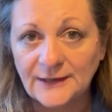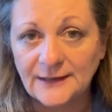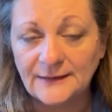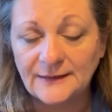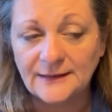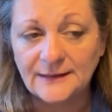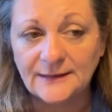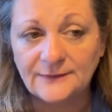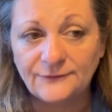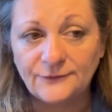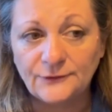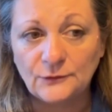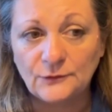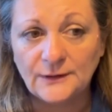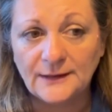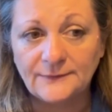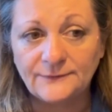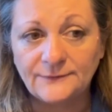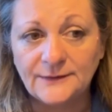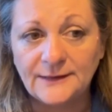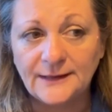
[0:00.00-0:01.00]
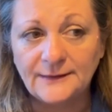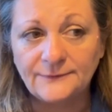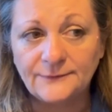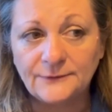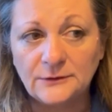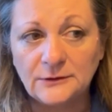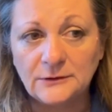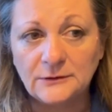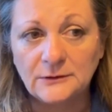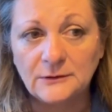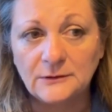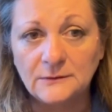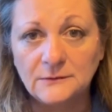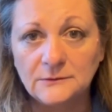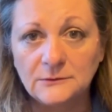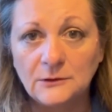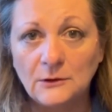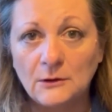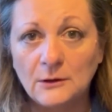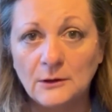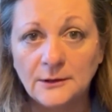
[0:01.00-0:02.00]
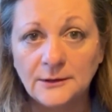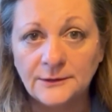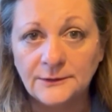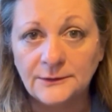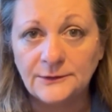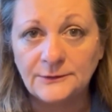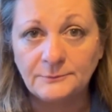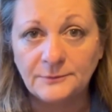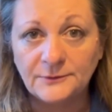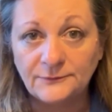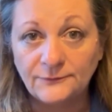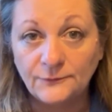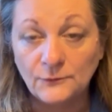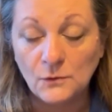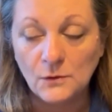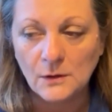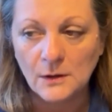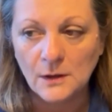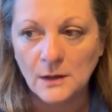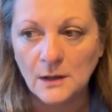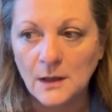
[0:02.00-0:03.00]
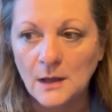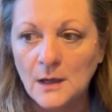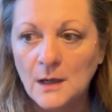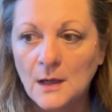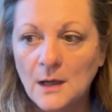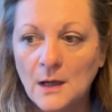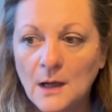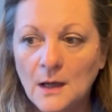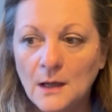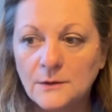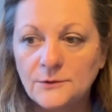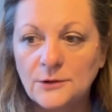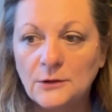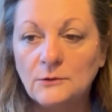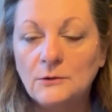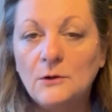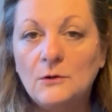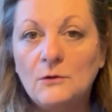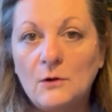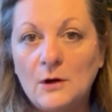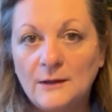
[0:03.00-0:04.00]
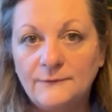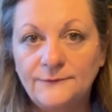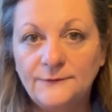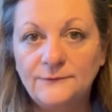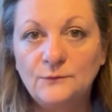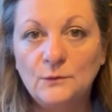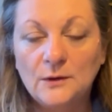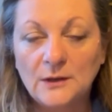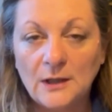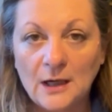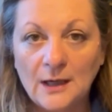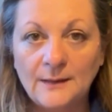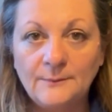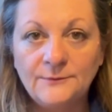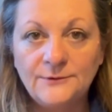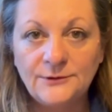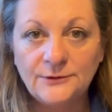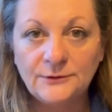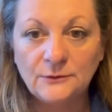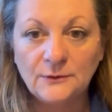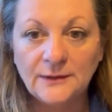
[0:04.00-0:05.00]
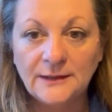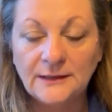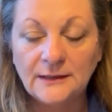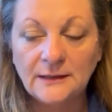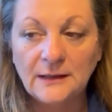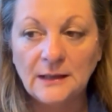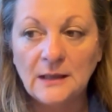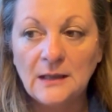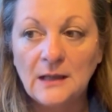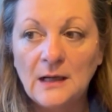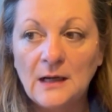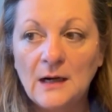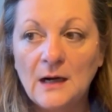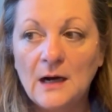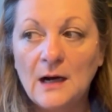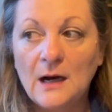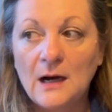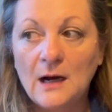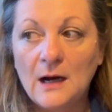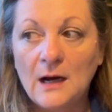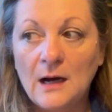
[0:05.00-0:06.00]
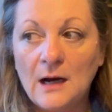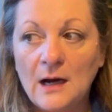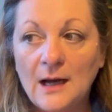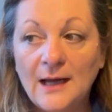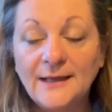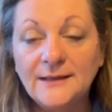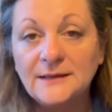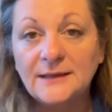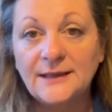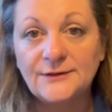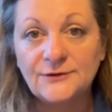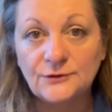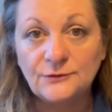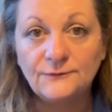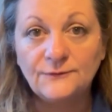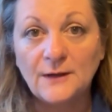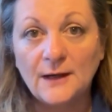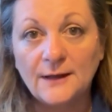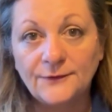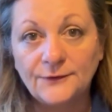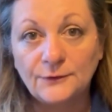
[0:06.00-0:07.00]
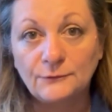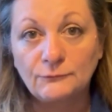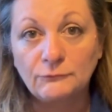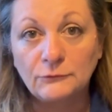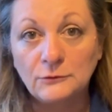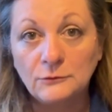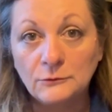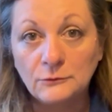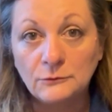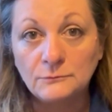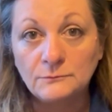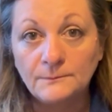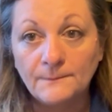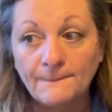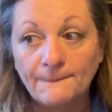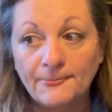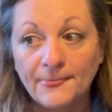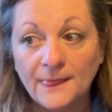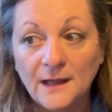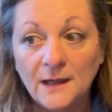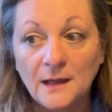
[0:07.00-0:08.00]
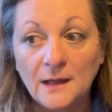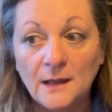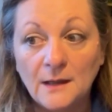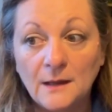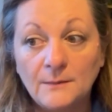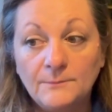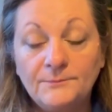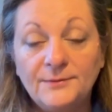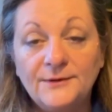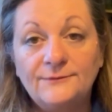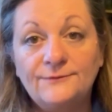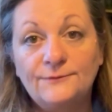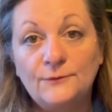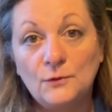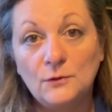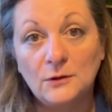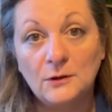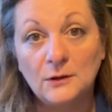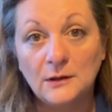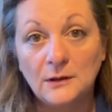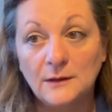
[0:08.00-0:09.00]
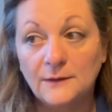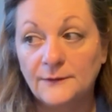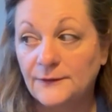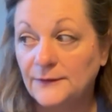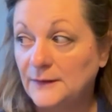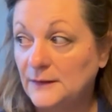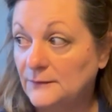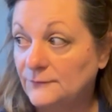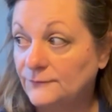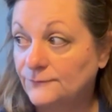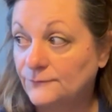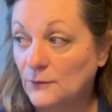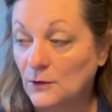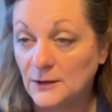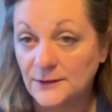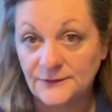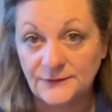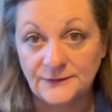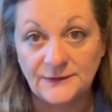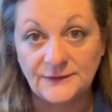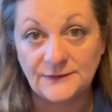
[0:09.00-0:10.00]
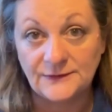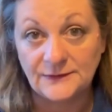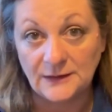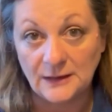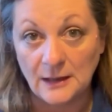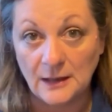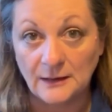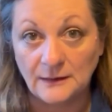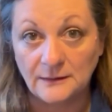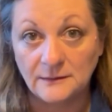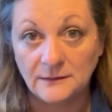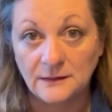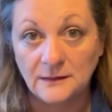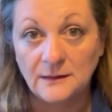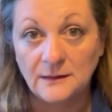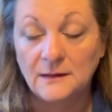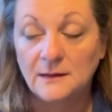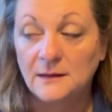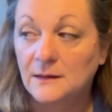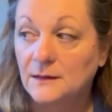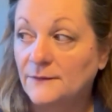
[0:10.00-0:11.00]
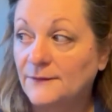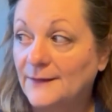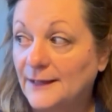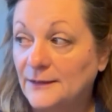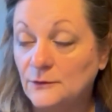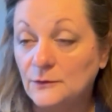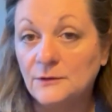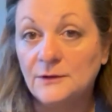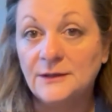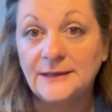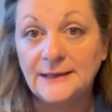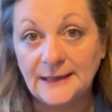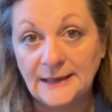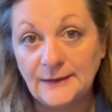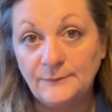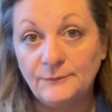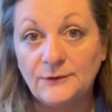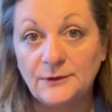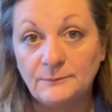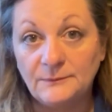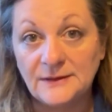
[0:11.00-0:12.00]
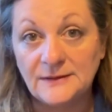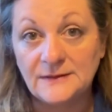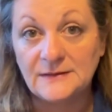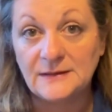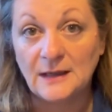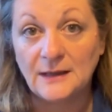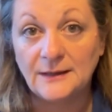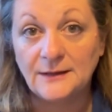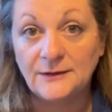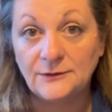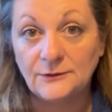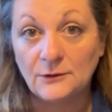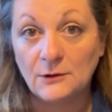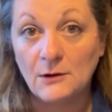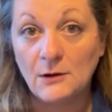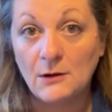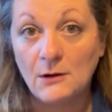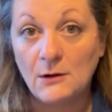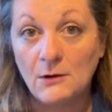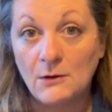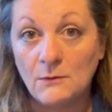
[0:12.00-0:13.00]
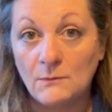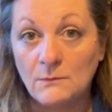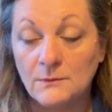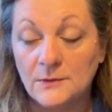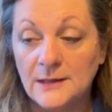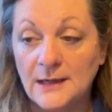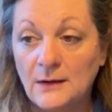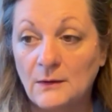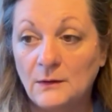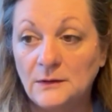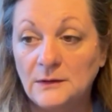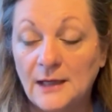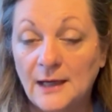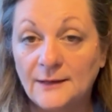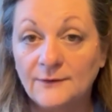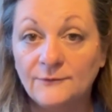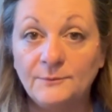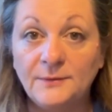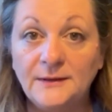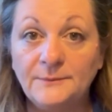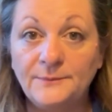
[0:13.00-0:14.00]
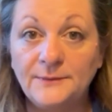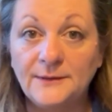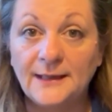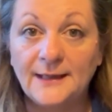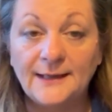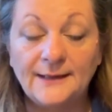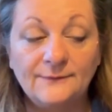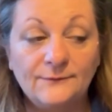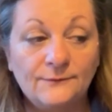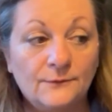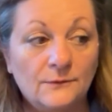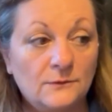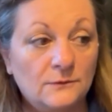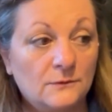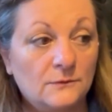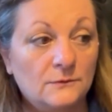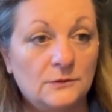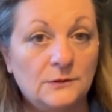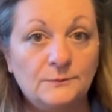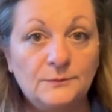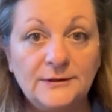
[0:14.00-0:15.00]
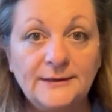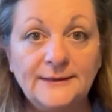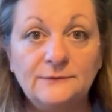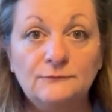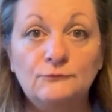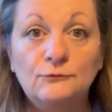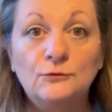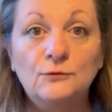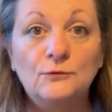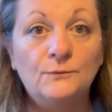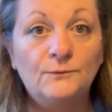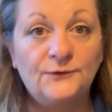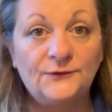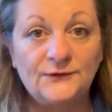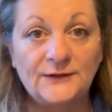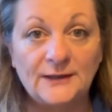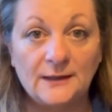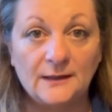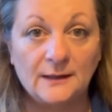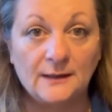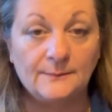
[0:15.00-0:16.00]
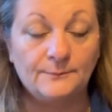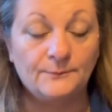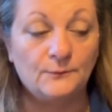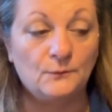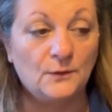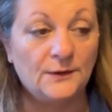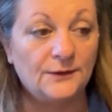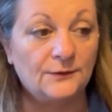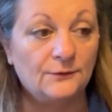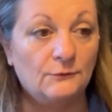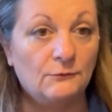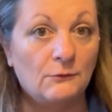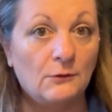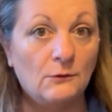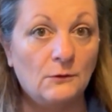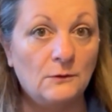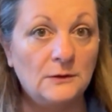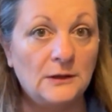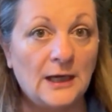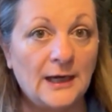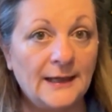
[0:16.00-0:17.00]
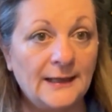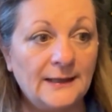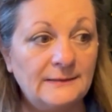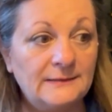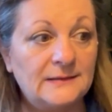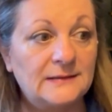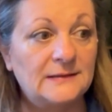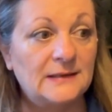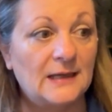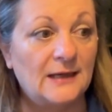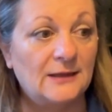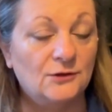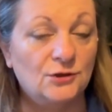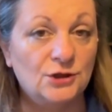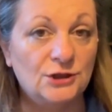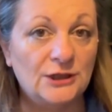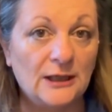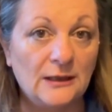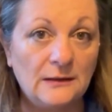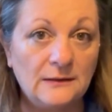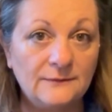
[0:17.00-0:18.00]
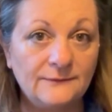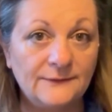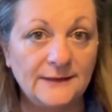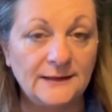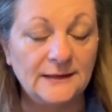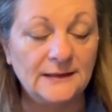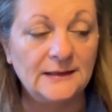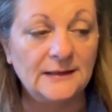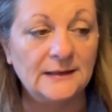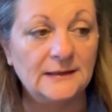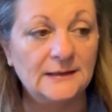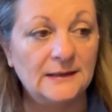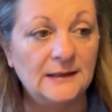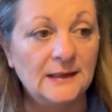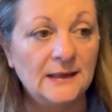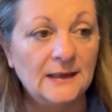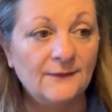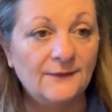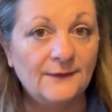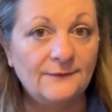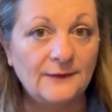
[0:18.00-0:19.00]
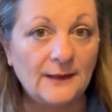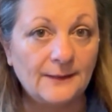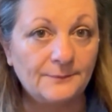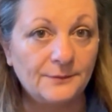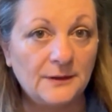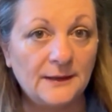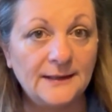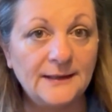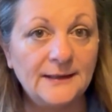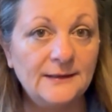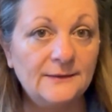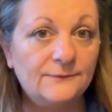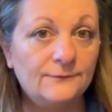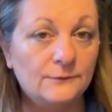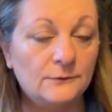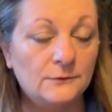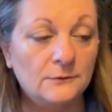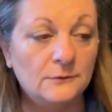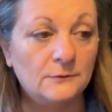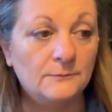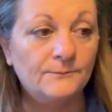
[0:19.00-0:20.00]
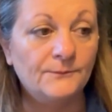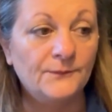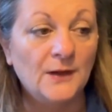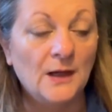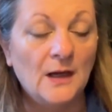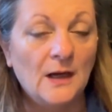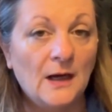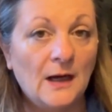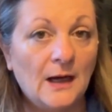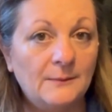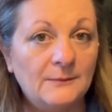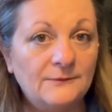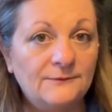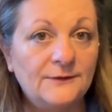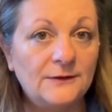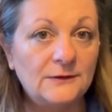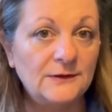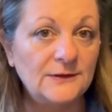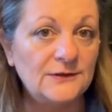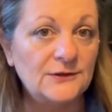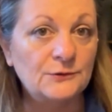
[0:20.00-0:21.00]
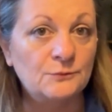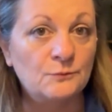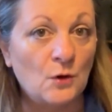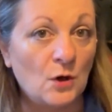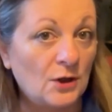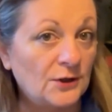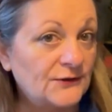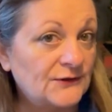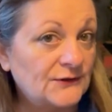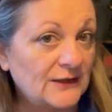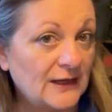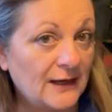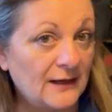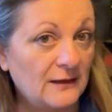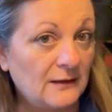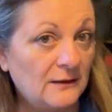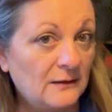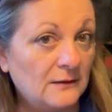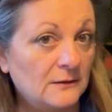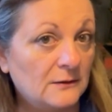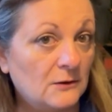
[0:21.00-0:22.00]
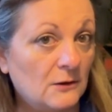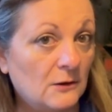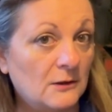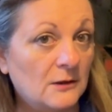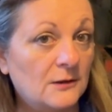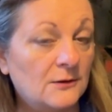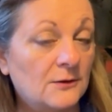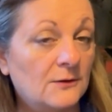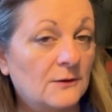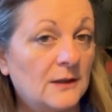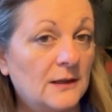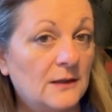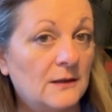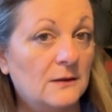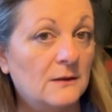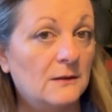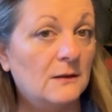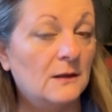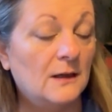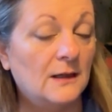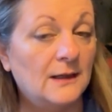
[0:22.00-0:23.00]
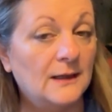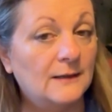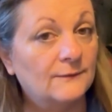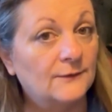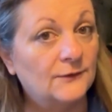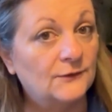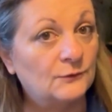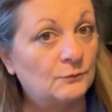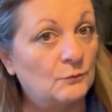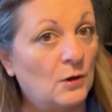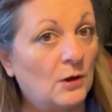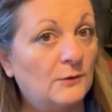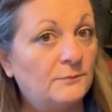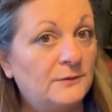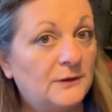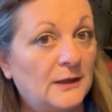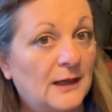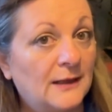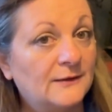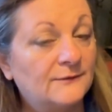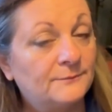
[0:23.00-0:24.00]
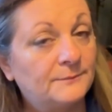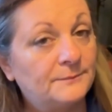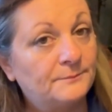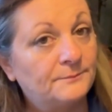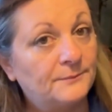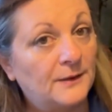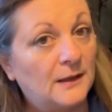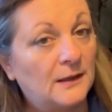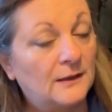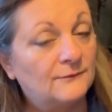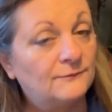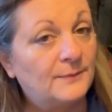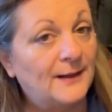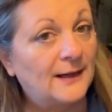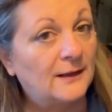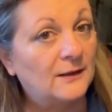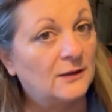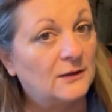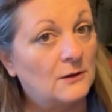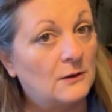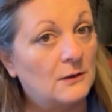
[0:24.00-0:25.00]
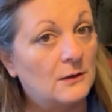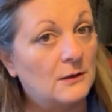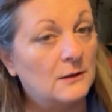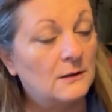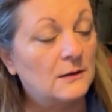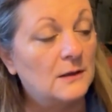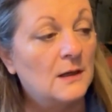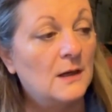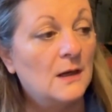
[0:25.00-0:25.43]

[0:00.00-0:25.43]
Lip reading: that if you have never gardened before, don't go off of what I'm doing unless you've got the room before the frost is done that you can keep them inside your home. Now, a lot of people have complete rooms set up with grow lights and shelving, and they've got plenty of room. I'm a very small scale gardener here. I have a small plot of backyard,